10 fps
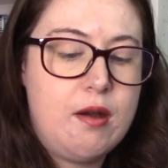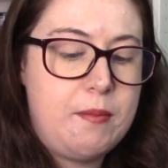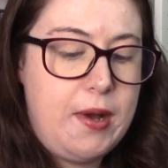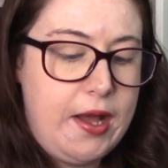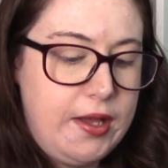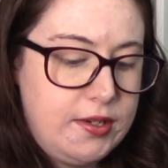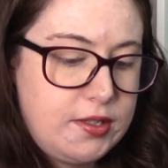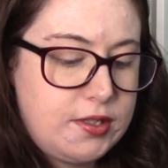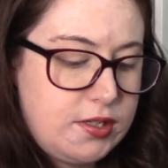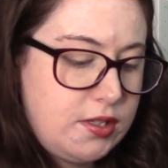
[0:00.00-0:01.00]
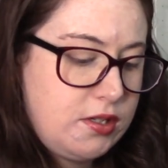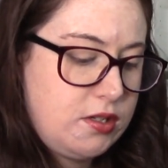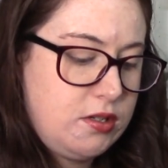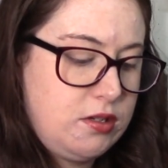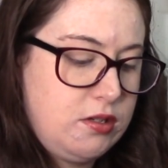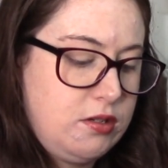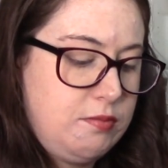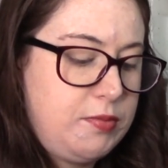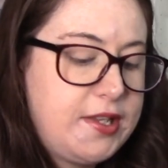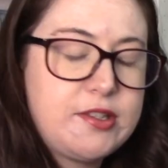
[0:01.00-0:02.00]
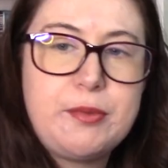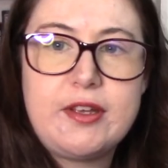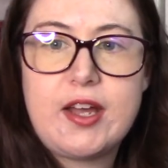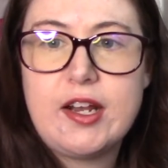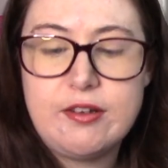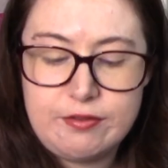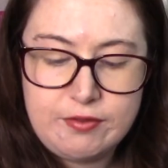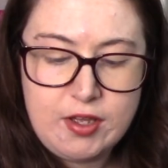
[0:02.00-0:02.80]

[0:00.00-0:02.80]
But plus it'd be kind of